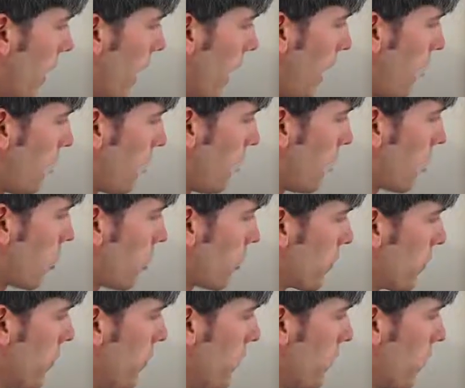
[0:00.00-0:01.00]
F
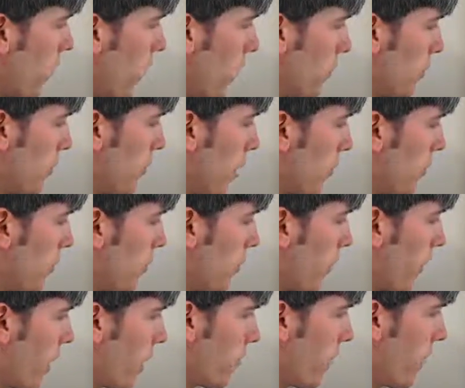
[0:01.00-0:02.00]
equals T times W
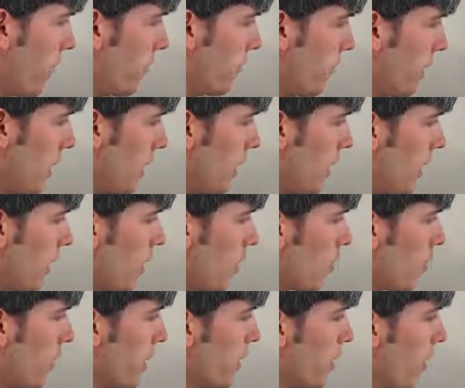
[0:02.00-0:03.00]
divided by V.
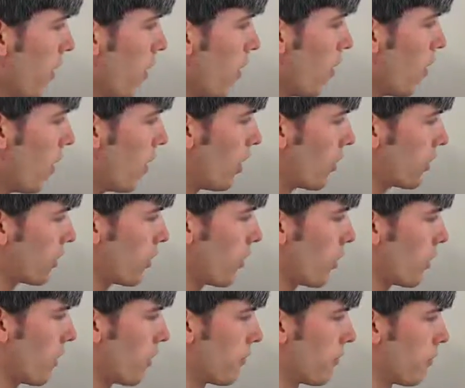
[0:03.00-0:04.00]
We know
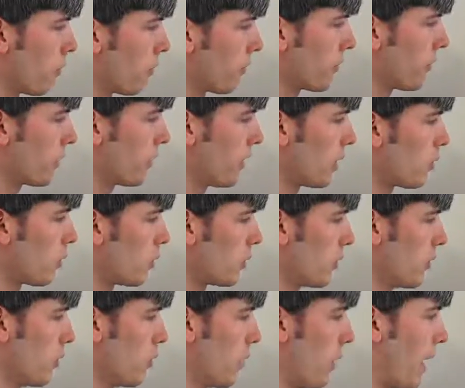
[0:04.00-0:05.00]
also that force is equal
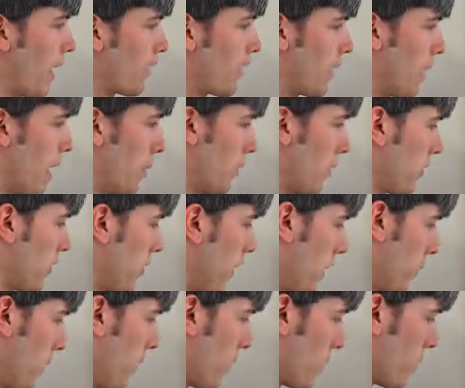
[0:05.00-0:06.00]
to mass times
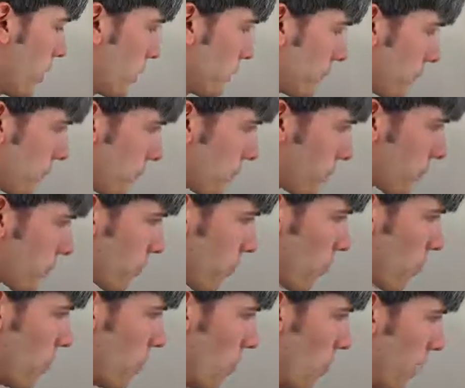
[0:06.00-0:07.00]
acceleration.
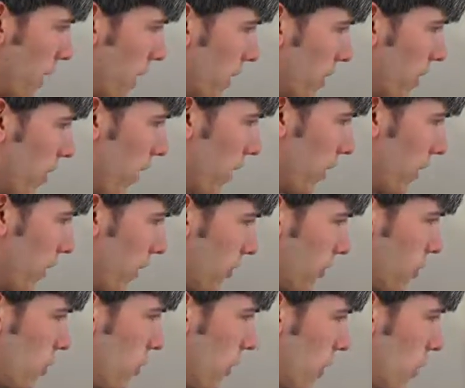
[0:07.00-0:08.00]
We can set these
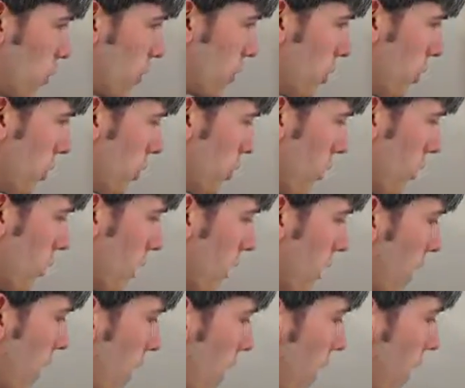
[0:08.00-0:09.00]
two equal to each
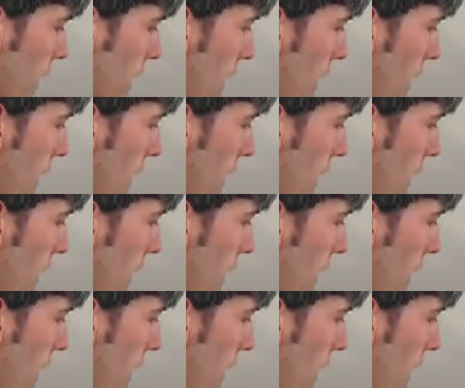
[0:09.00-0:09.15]
other, and